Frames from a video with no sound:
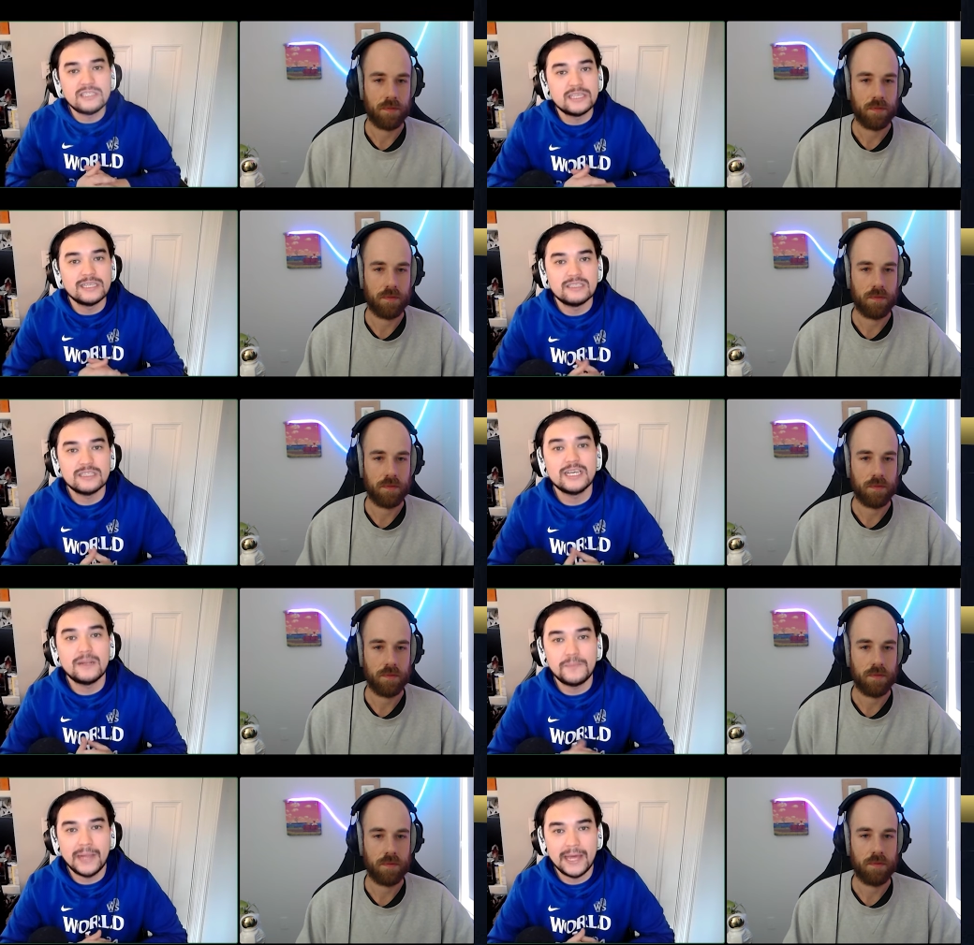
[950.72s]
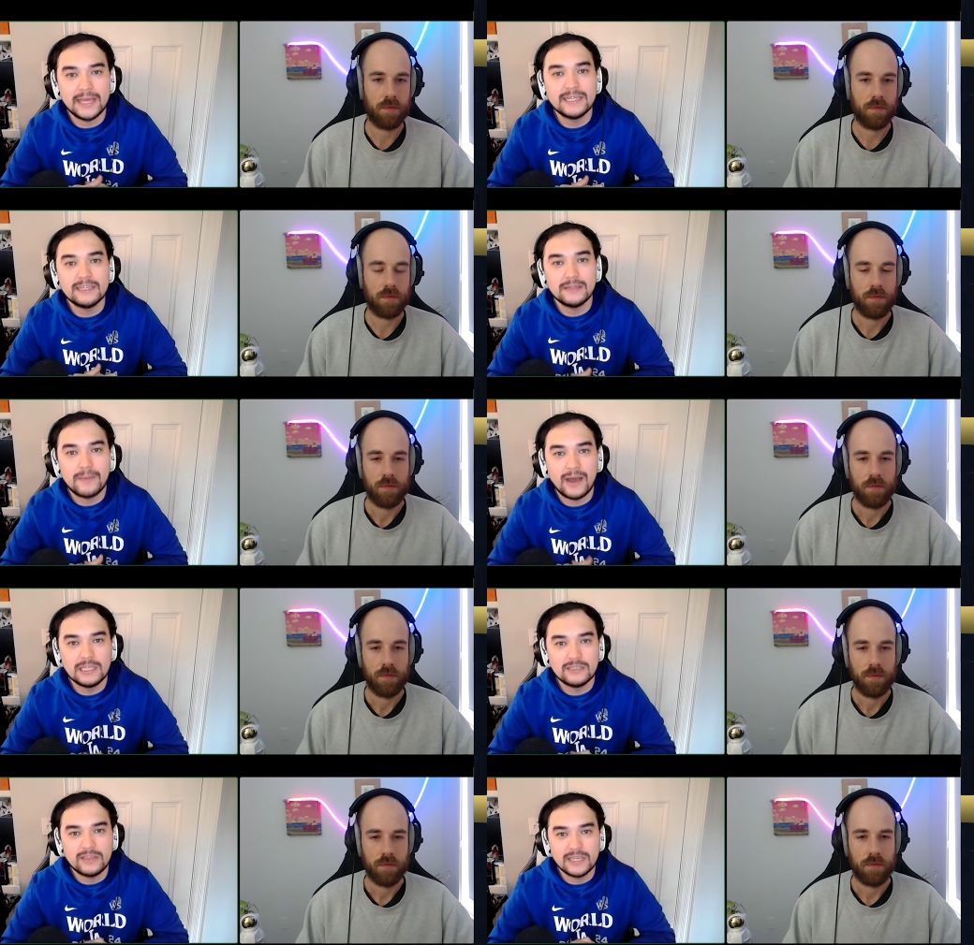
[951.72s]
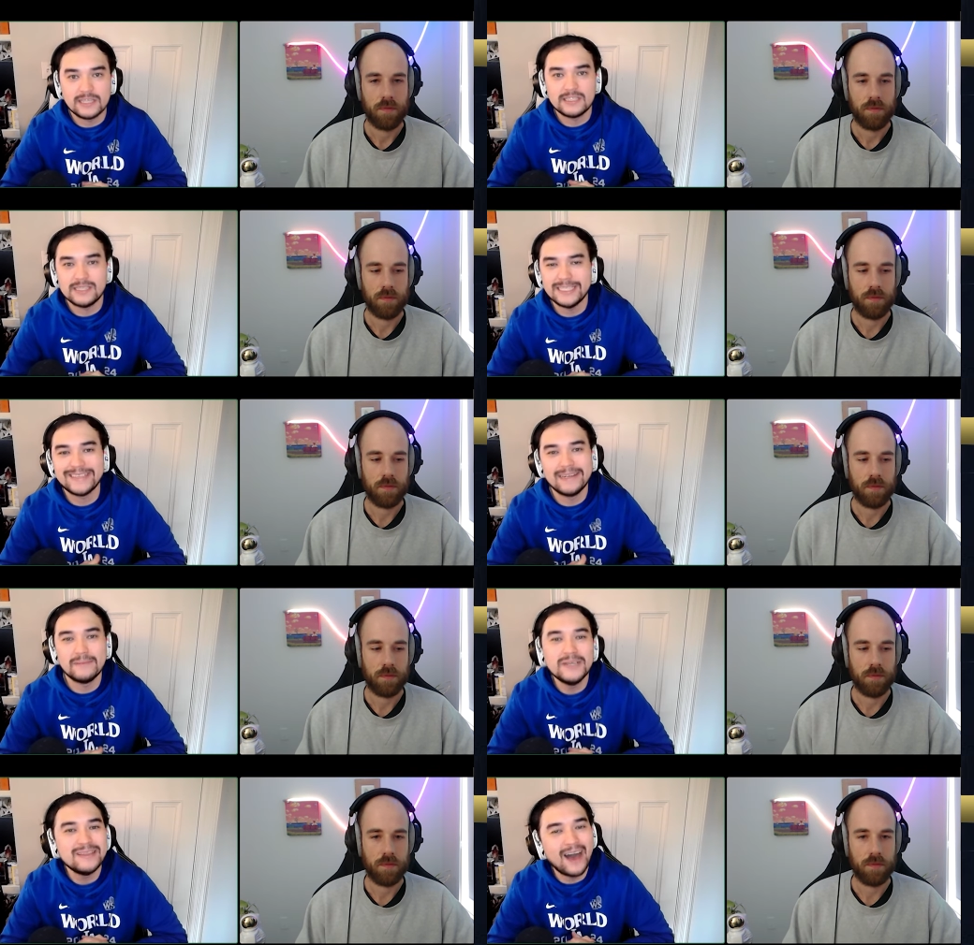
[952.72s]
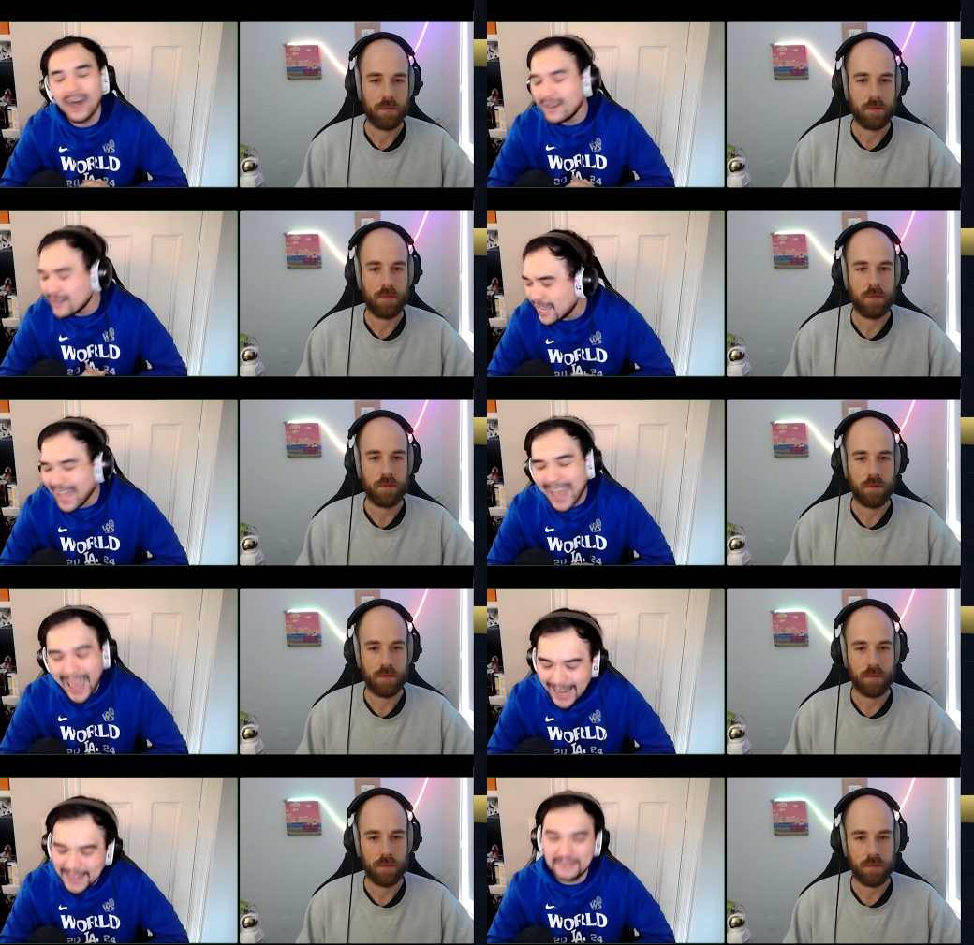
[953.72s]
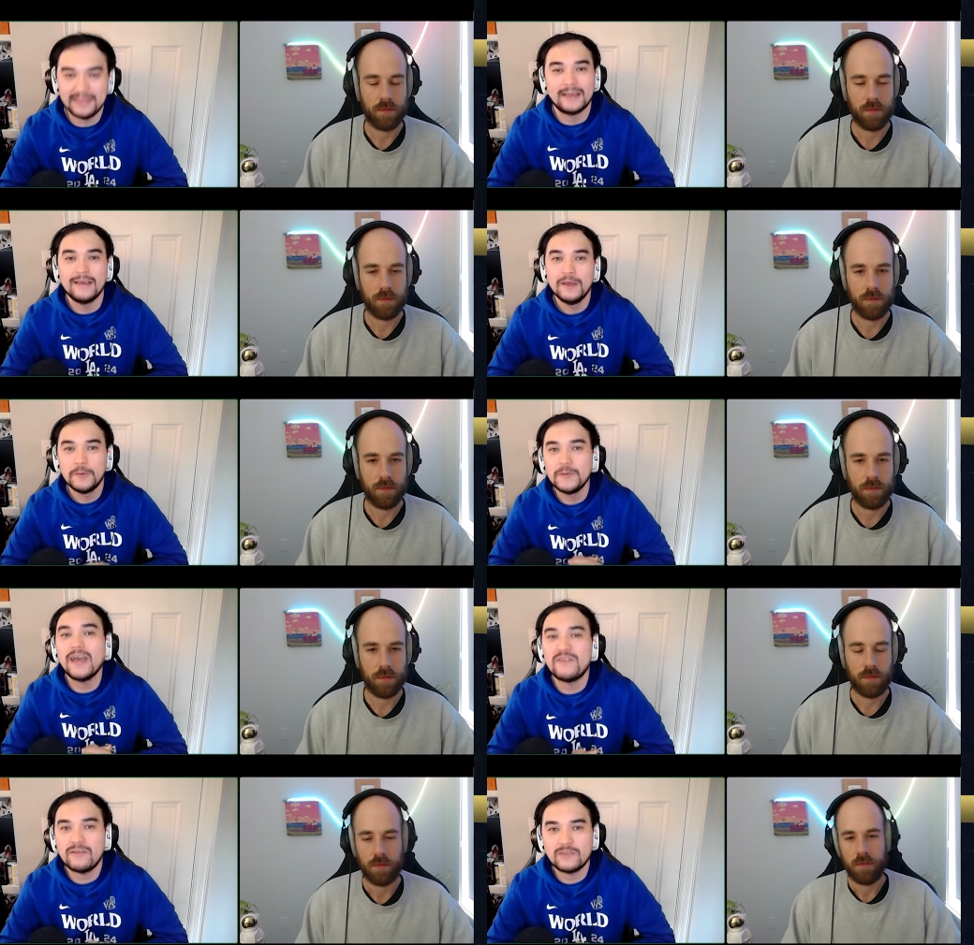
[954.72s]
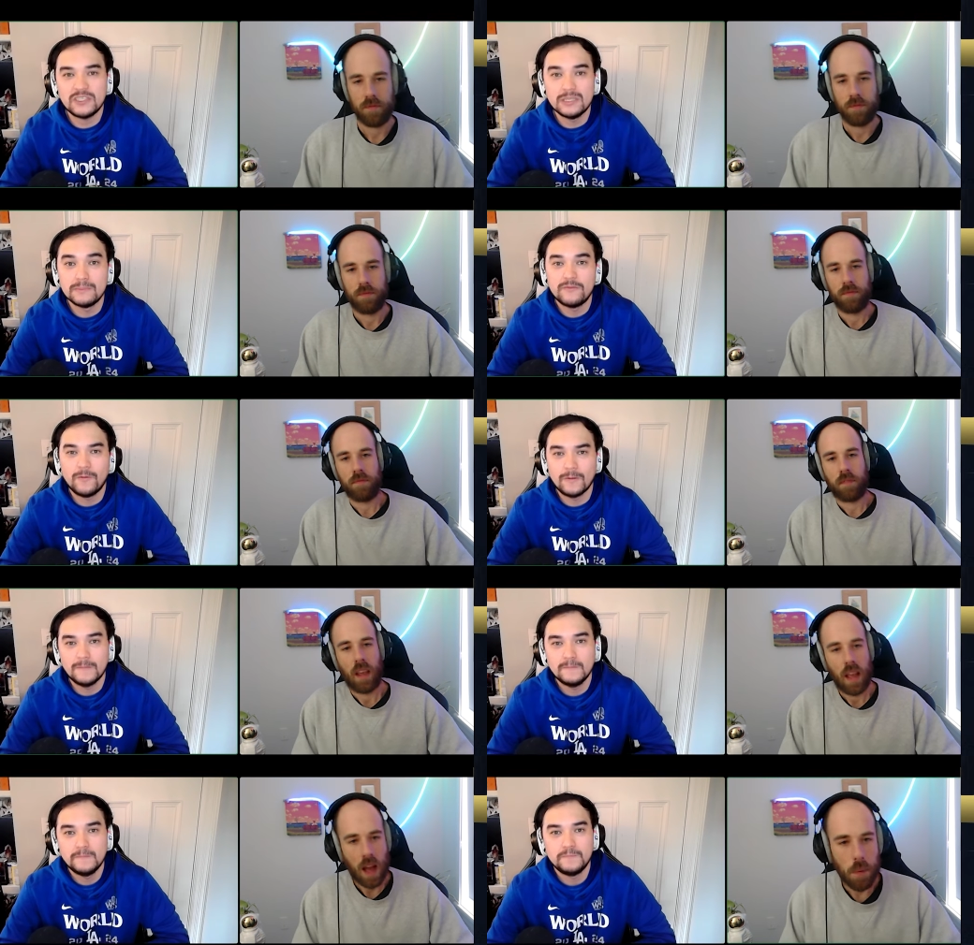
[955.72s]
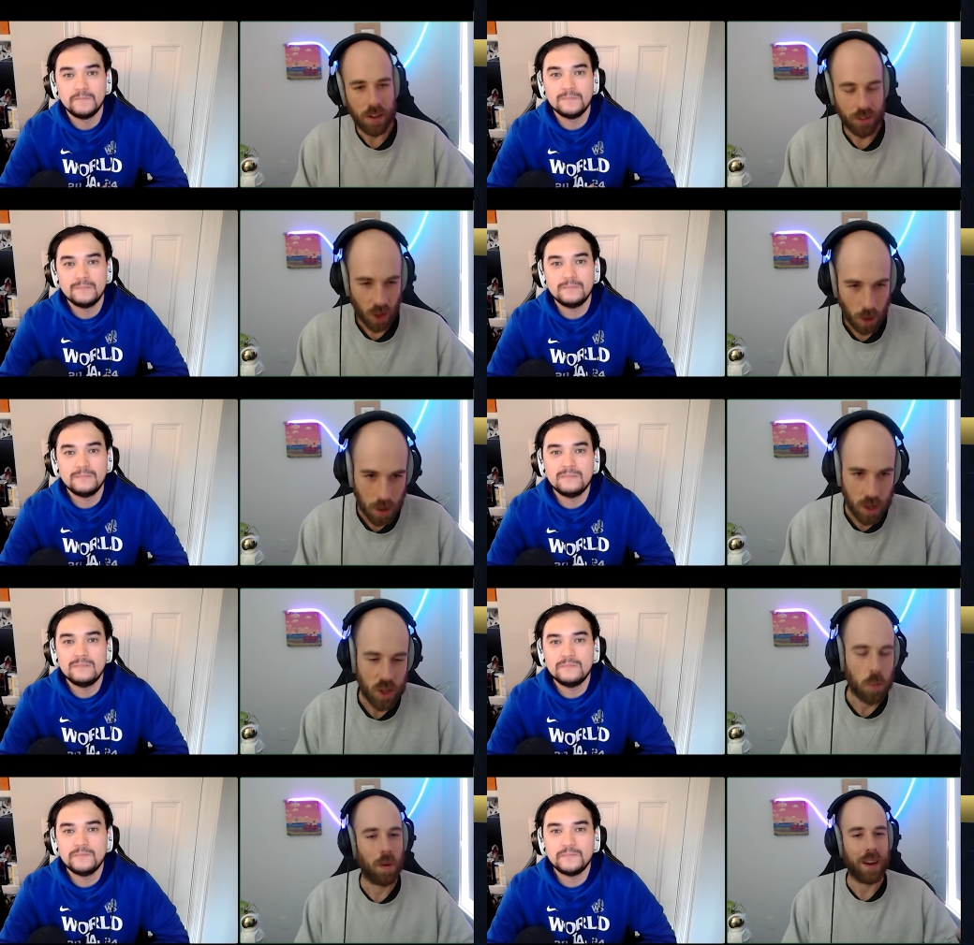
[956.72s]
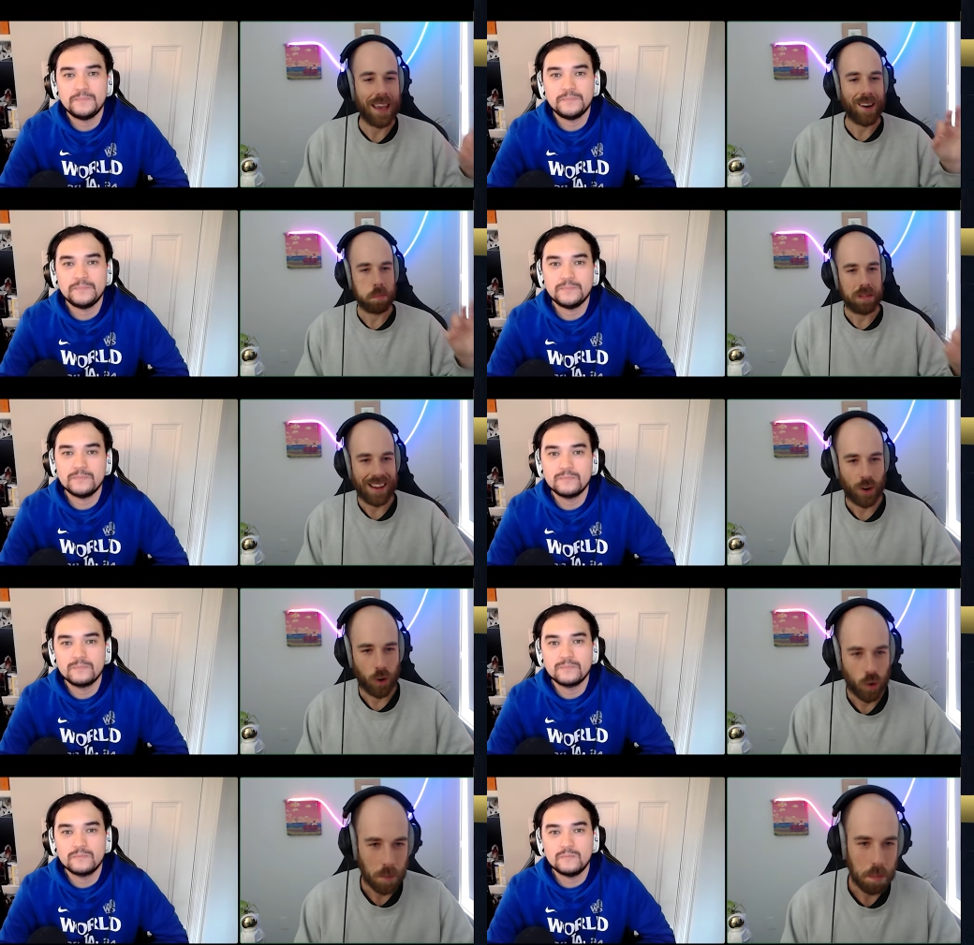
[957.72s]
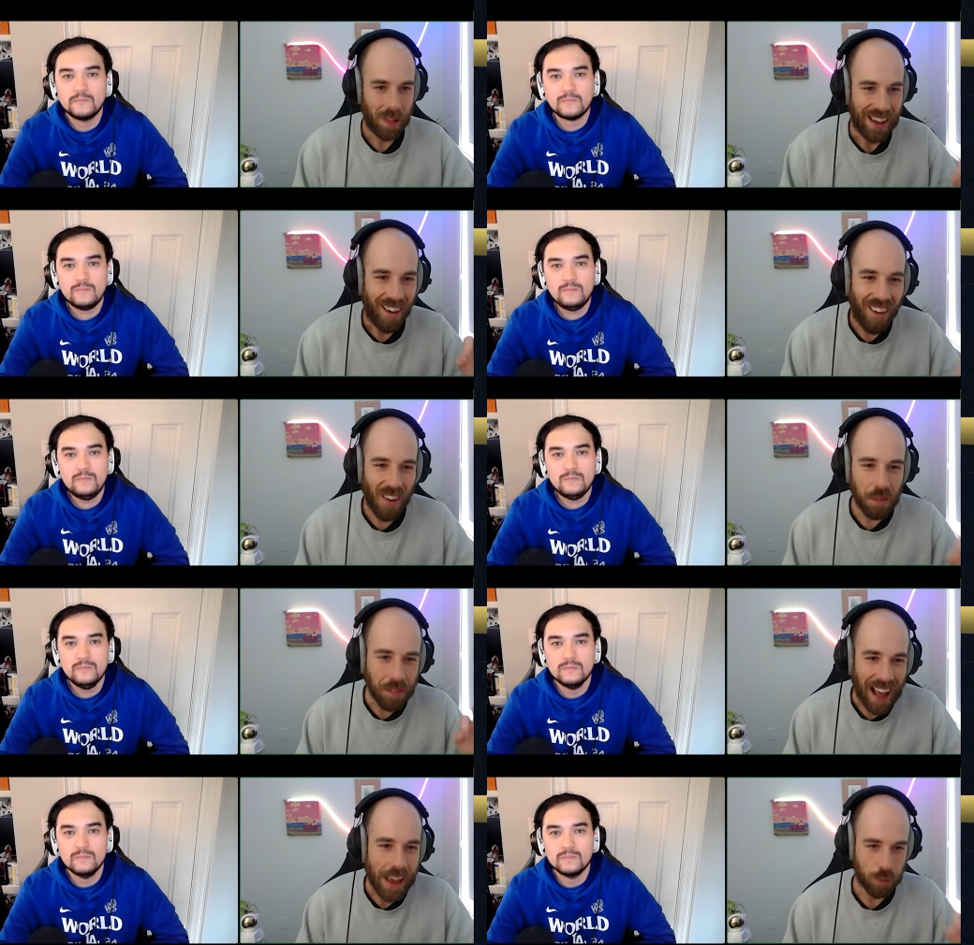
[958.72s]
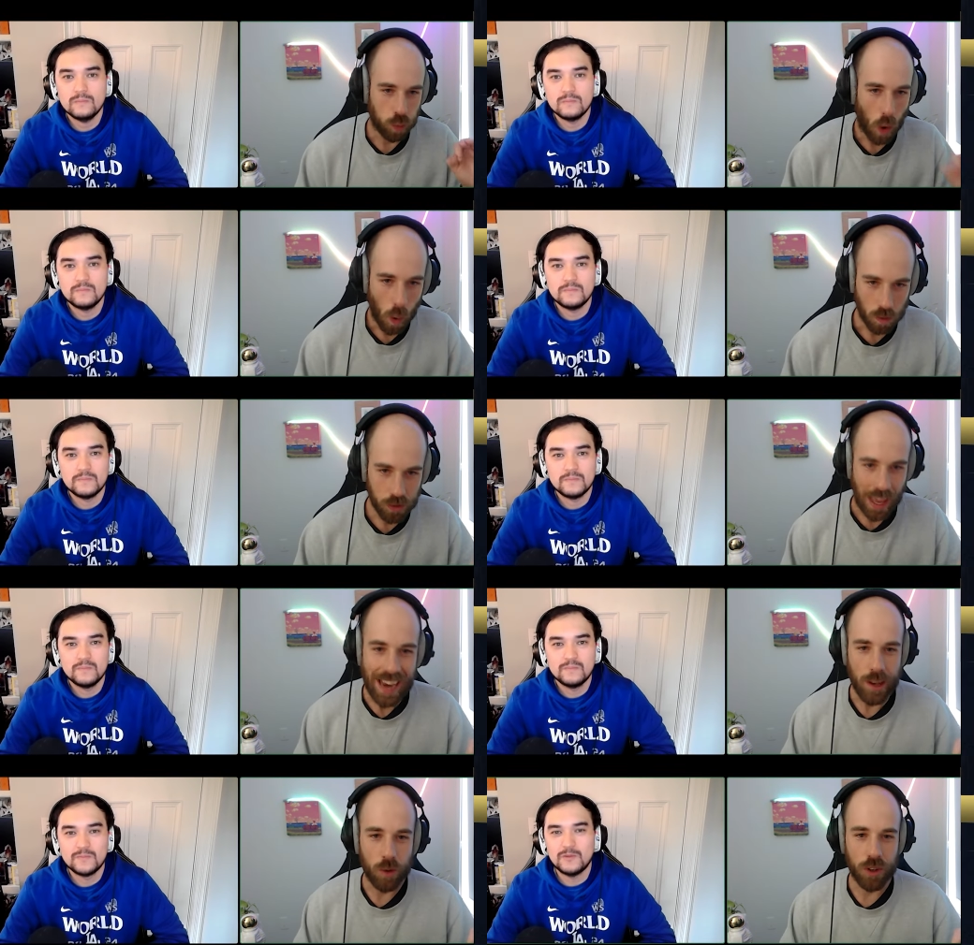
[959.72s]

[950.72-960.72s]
Speaker 1: things going to play into the minds of things. This is going to be unlike anything we have ever seen before.
Speaker 2: I'm going to start. You bring in a player who can play all five roles and you